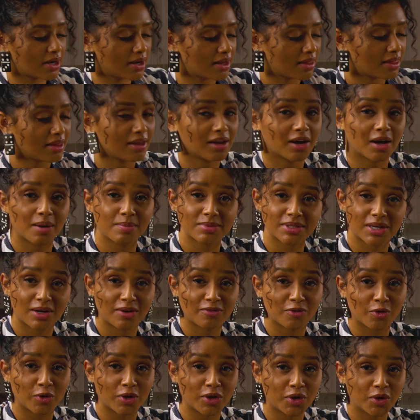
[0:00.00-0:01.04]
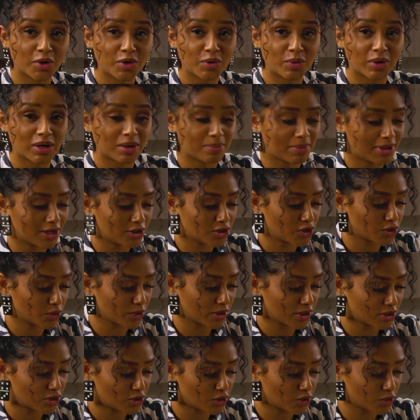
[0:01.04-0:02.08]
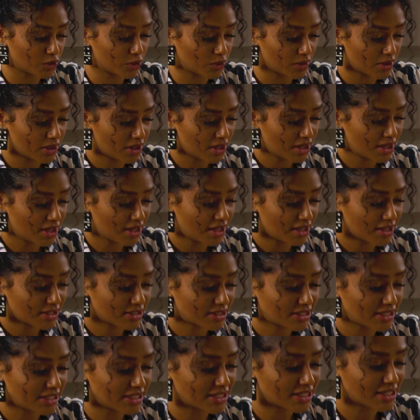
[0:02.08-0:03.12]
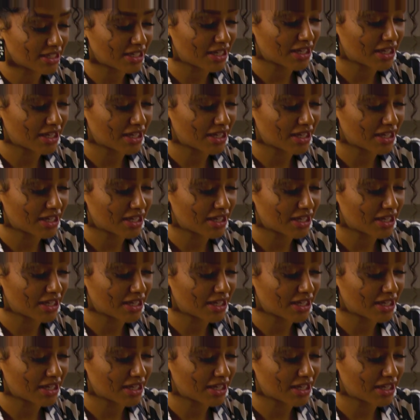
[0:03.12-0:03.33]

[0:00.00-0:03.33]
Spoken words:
anything comes out of oil, you want to make sure to season